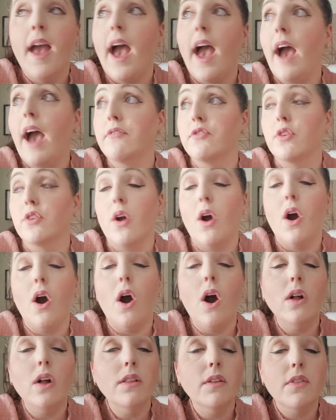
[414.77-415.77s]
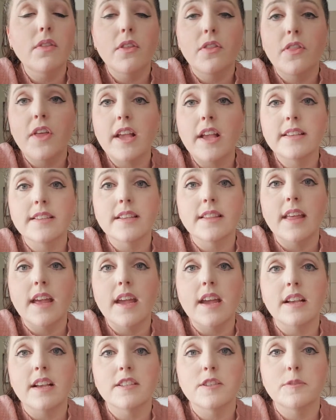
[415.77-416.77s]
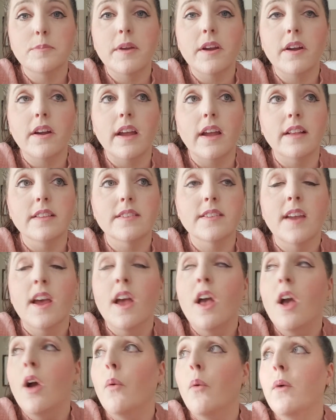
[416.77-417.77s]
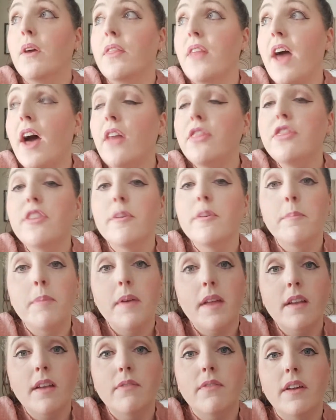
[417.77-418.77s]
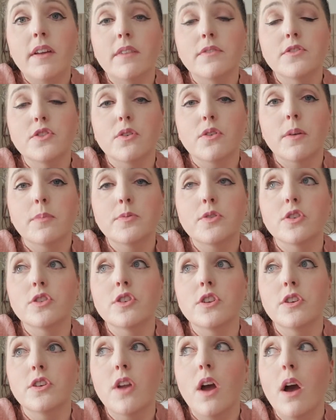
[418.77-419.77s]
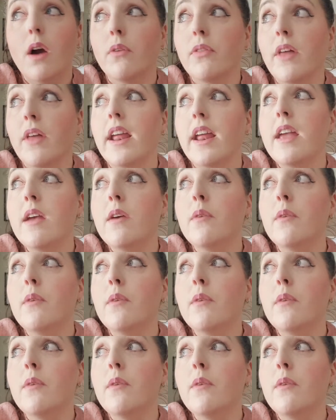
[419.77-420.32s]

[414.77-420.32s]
after all of the things that they experienced without the benefit of scripture to know that he